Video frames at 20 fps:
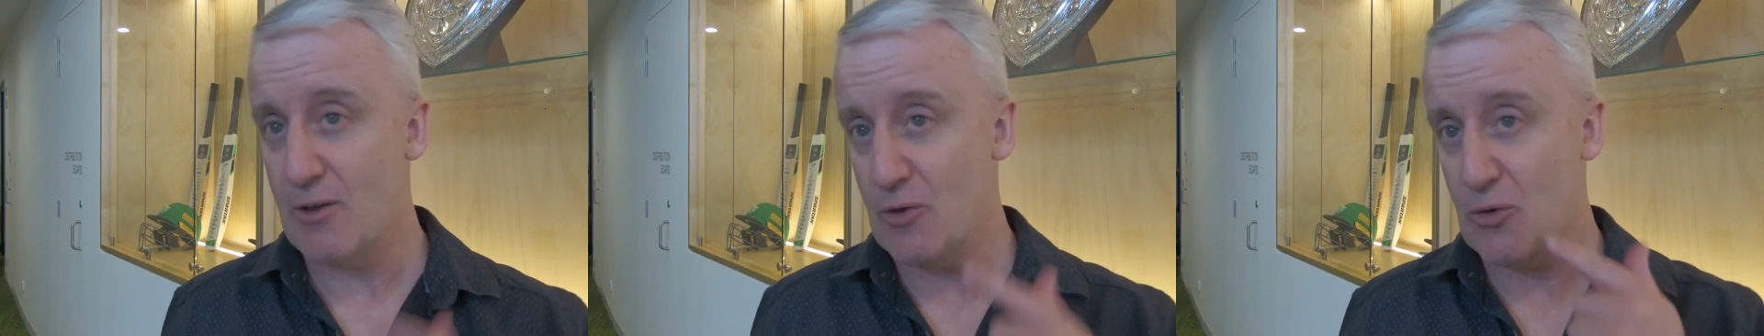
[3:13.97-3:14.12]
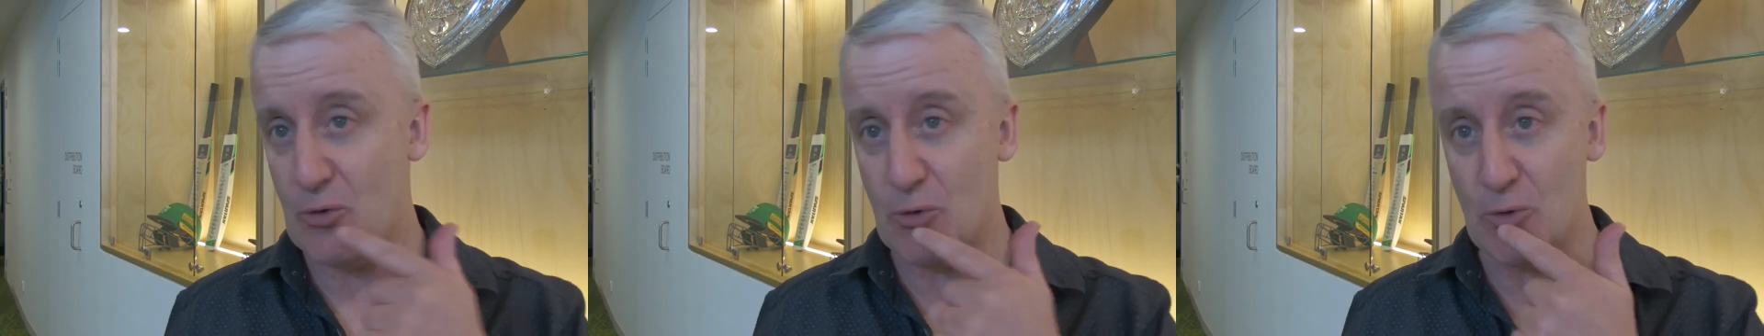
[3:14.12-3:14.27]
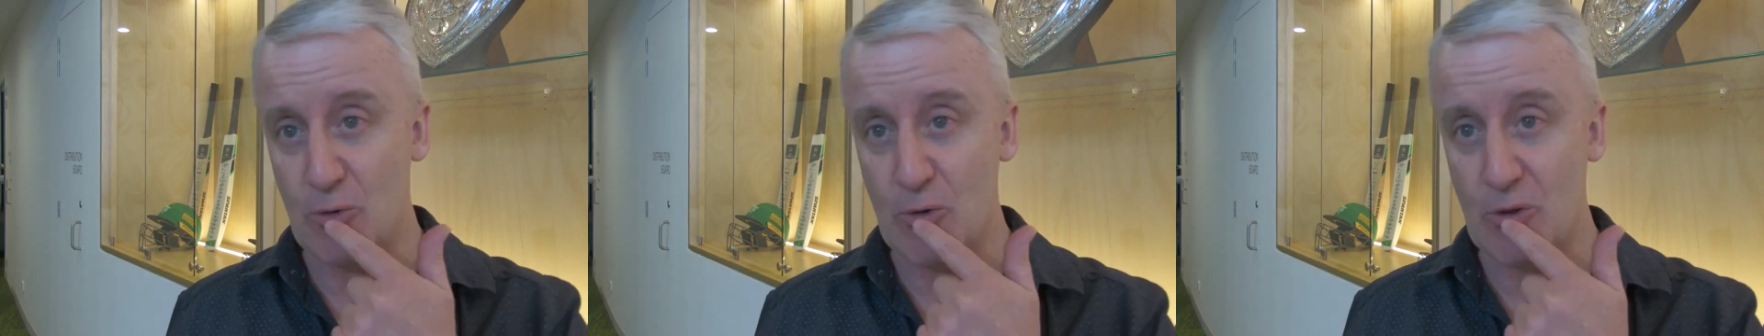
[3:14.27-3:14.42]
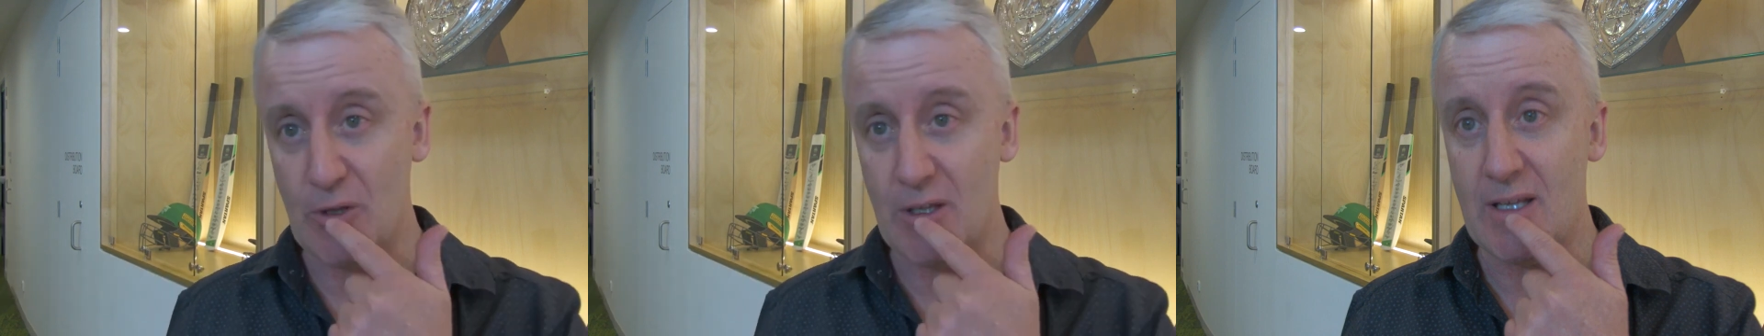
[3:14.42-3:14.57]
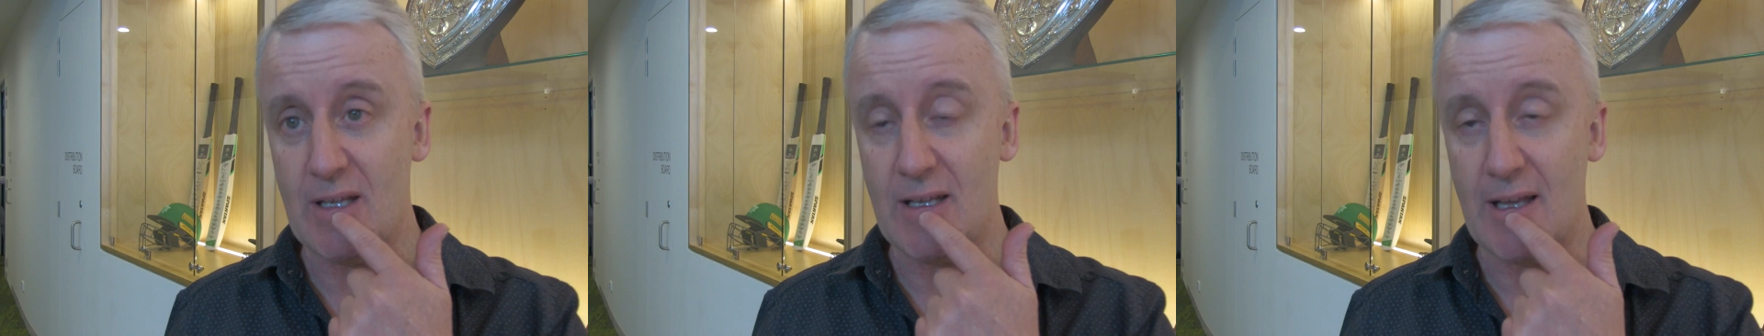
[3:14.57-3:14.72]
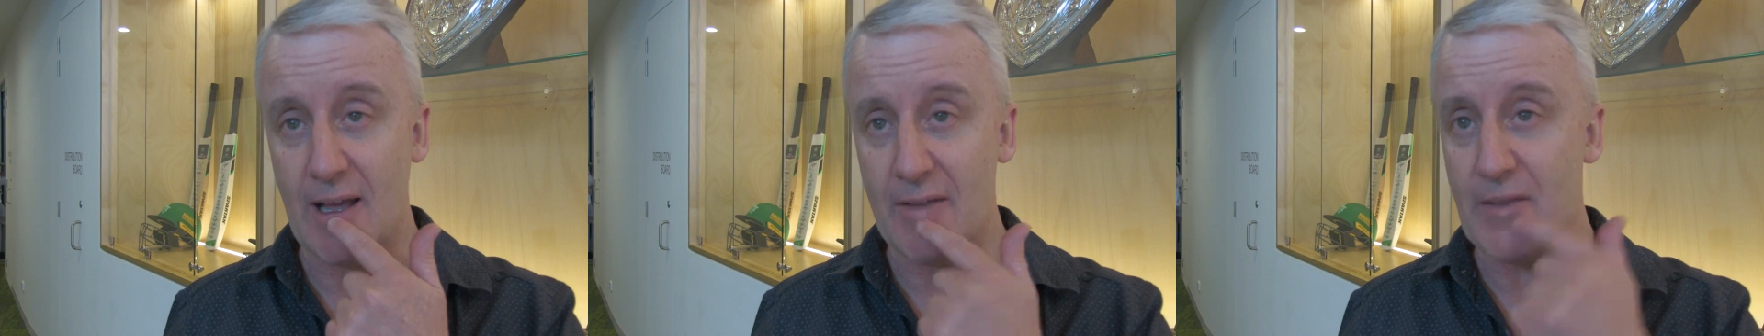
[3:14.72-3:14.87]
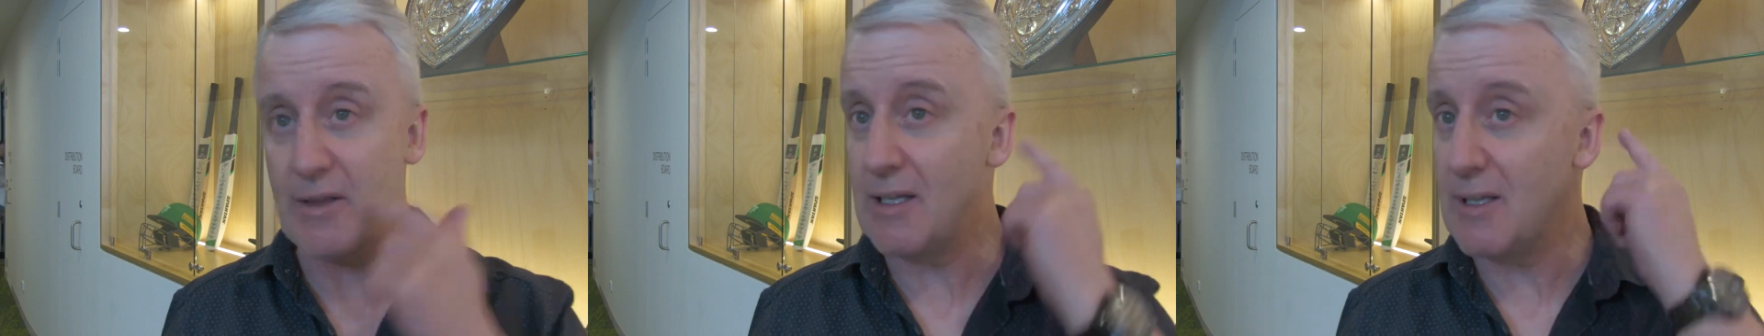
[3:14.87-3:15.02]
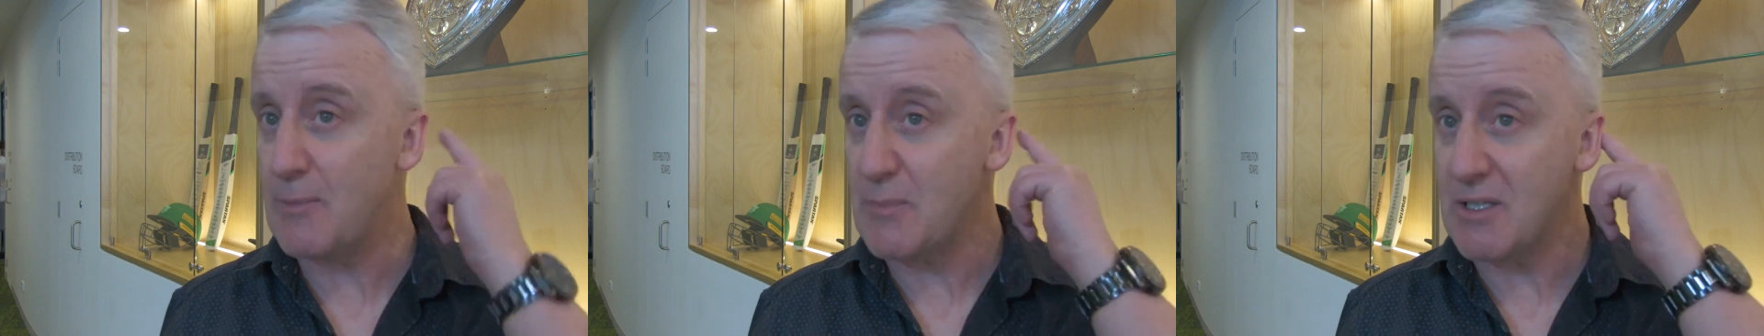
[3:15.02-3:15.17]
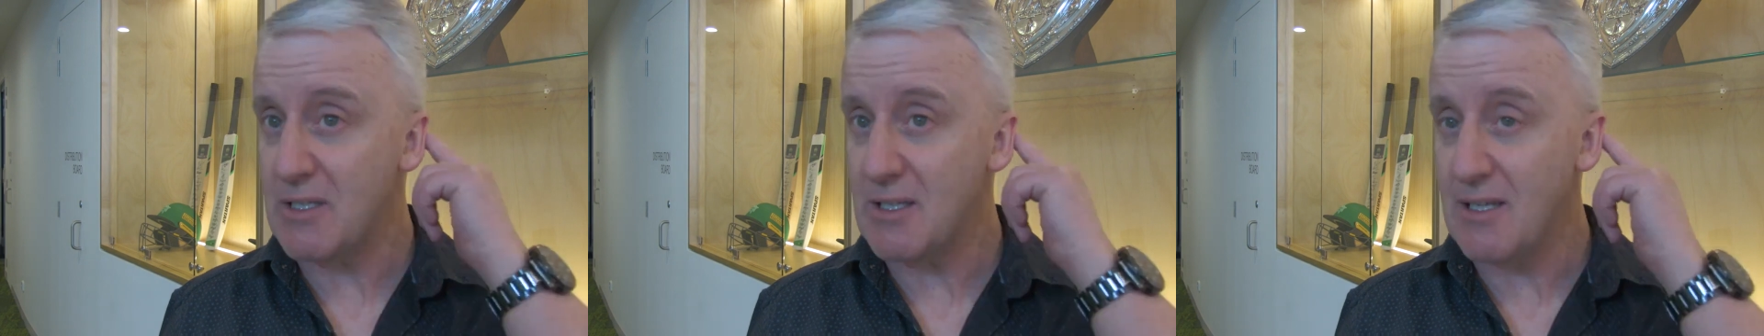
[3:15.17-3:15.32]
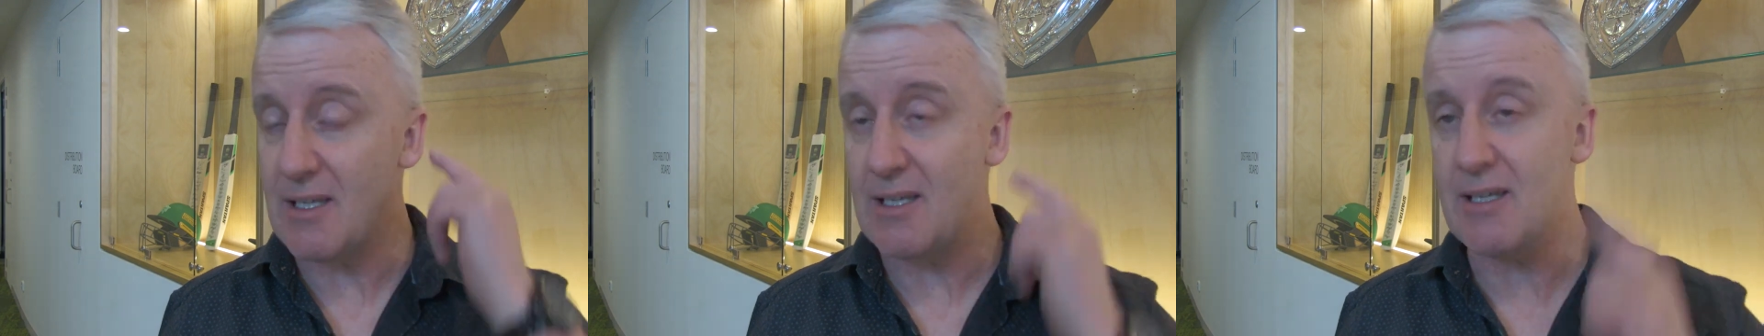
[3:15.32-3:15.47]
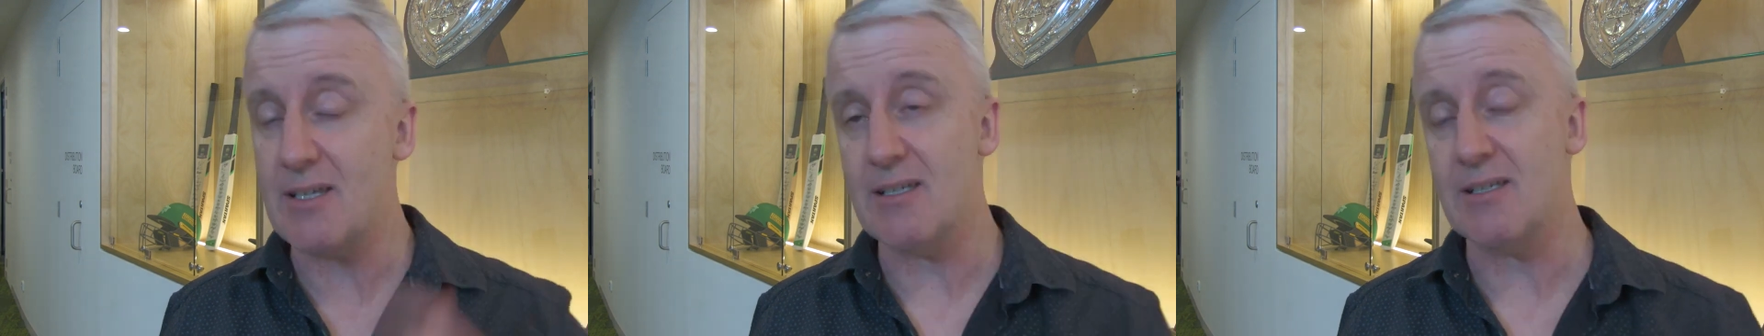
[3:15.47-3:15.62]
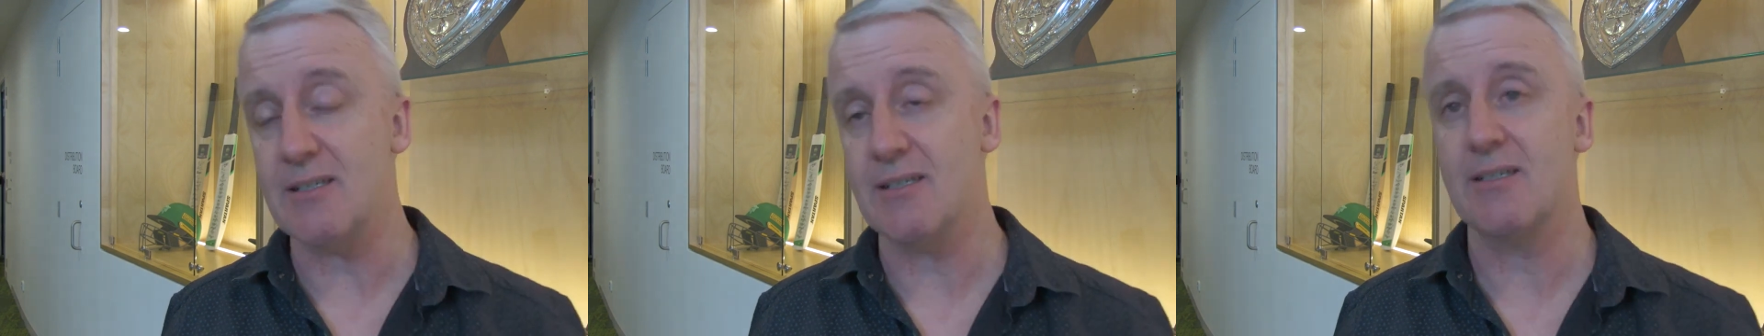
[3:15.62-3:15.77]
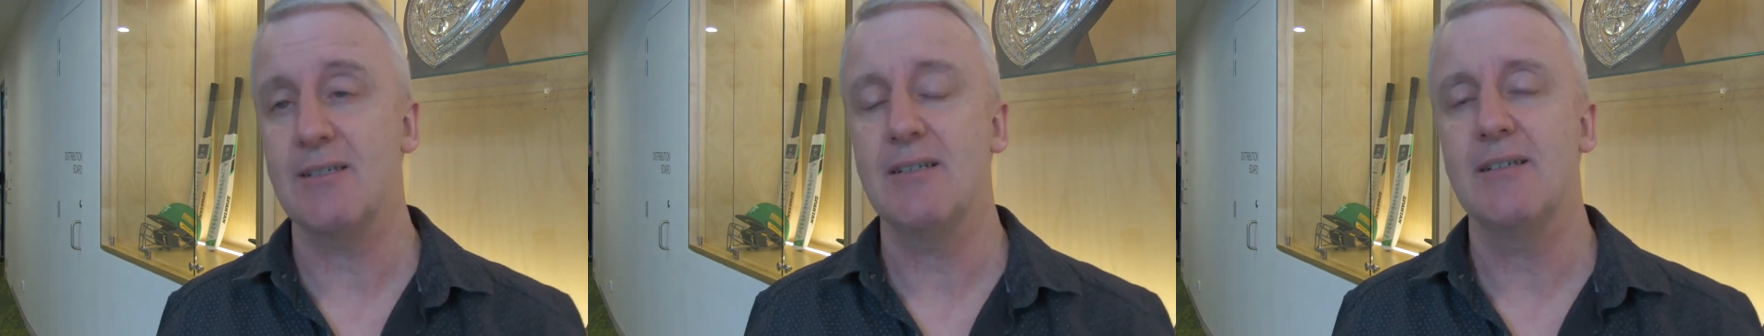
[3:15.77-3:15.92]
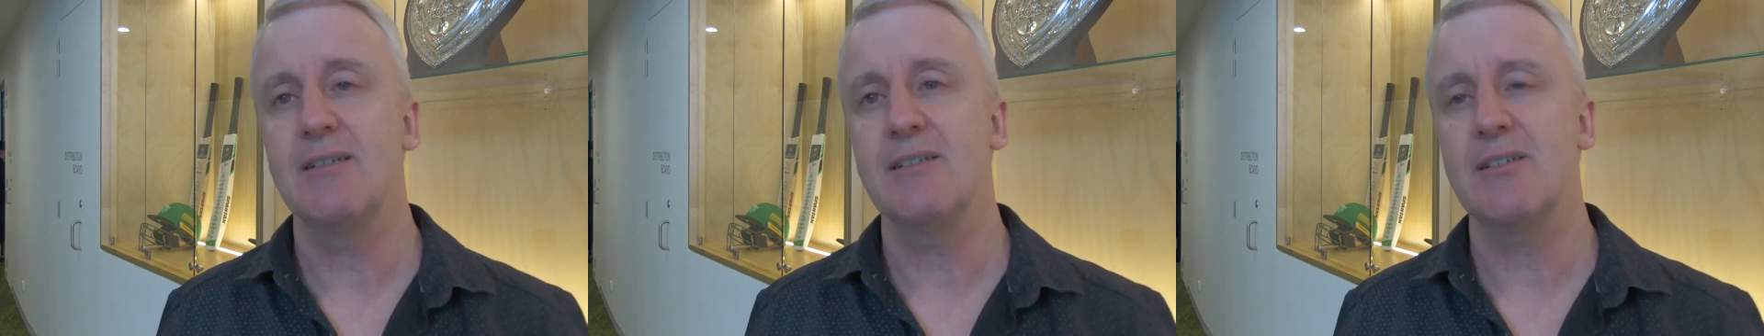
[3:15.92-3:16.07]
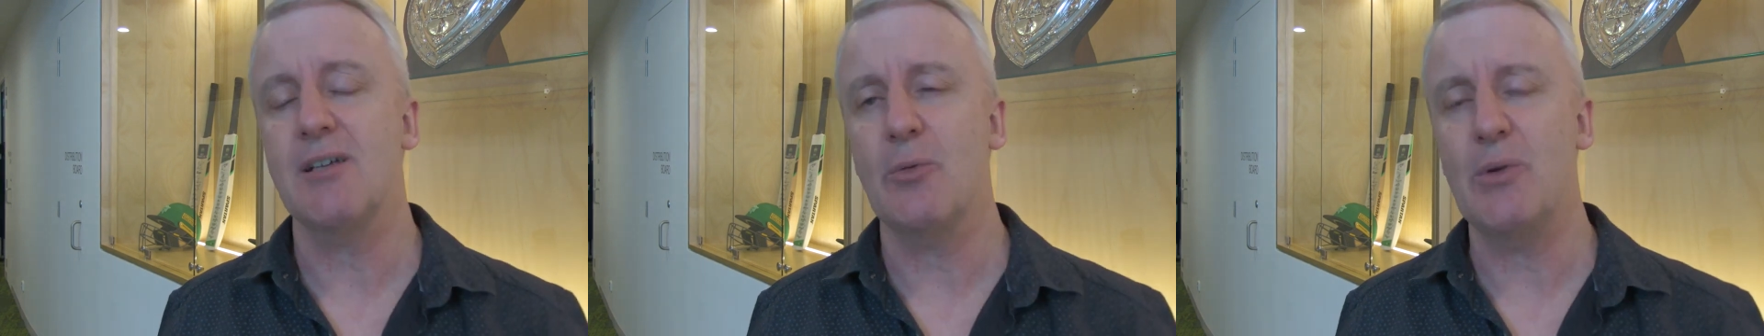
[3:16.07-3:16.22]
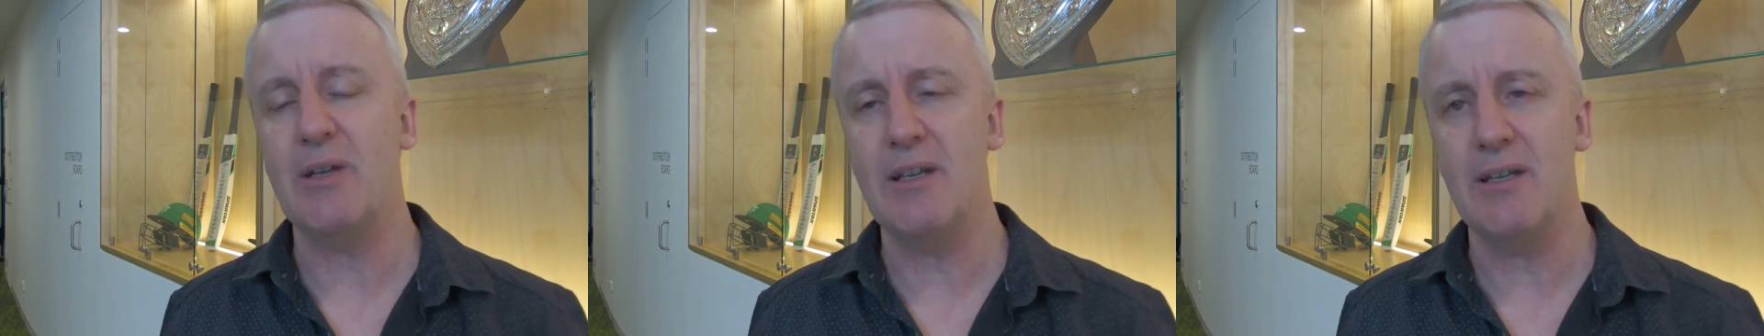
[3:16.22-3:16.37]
through the lips and the ears. So we